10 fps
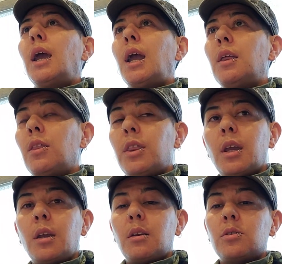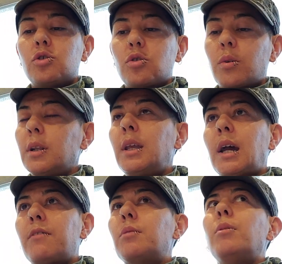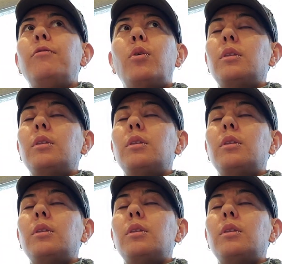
And then shortly after, before